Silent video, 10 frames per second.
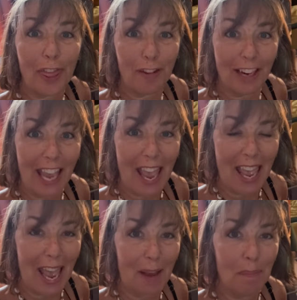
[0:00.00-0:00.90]

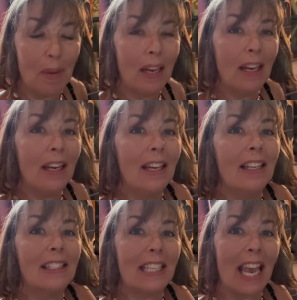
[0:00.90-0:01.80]
3am
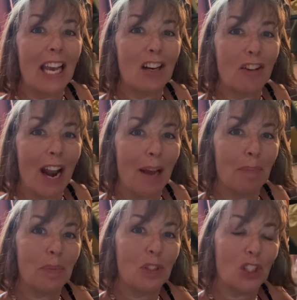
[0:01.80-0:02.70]
to get a grab
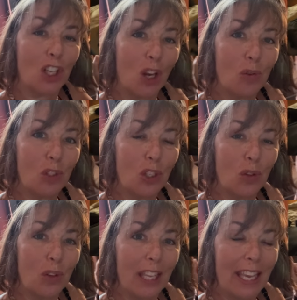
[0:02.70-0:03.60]
to go
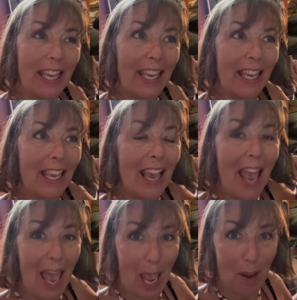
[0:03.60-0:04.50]
to the
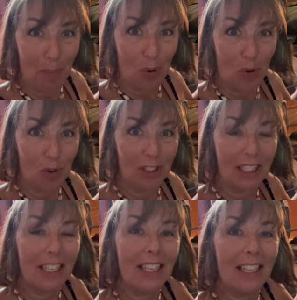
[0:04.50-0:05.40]
airport
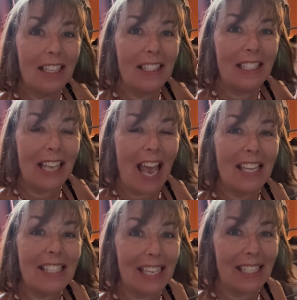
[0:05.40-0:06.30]
to get a
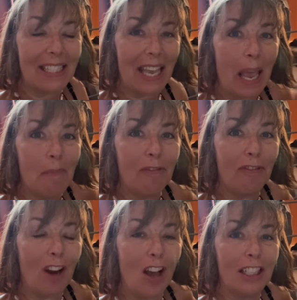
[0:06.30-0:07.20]
6am
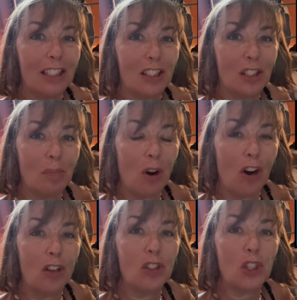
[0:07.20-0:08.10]
flight
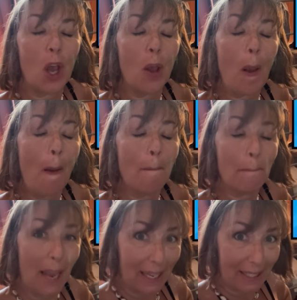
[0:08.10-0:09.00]
tomorrow to go
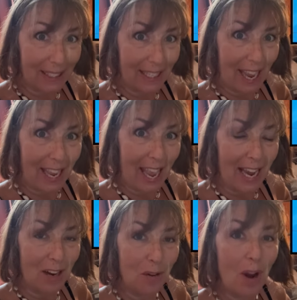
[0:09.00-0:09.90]
back to
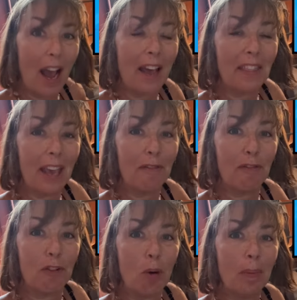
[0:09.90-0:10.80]
KL and then
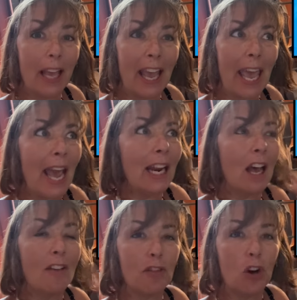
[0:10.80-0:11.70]
from KL
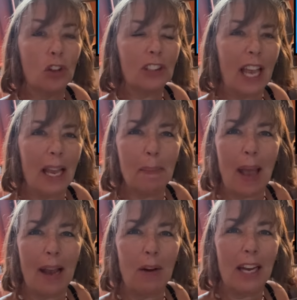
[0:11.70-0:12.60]
I've got
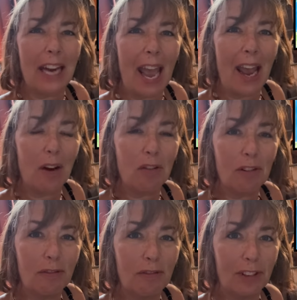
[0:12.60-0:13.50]
about an hour
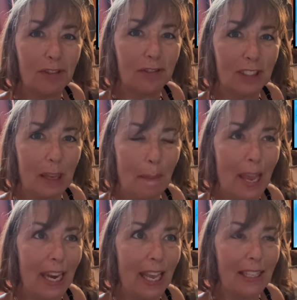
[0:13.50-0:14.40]
and 50
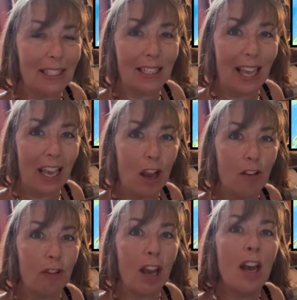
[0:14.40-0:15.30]
minutes
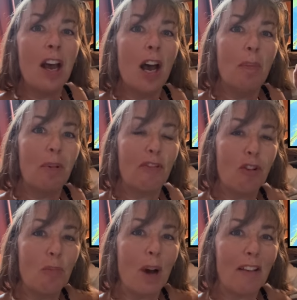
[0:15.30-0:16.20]
layover
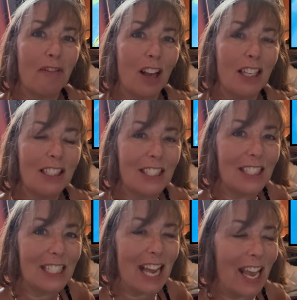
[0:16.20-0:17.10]
before my flight to
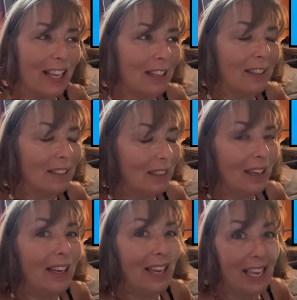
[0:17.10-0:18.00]
Da Nang.
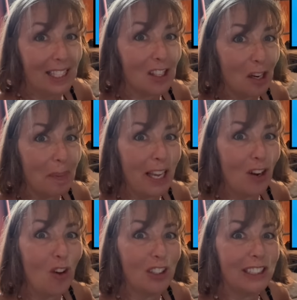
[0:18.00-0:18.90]
It's going to be a
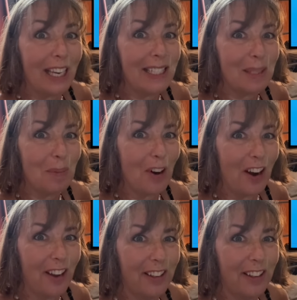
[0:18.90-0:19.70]
long day tomorrow.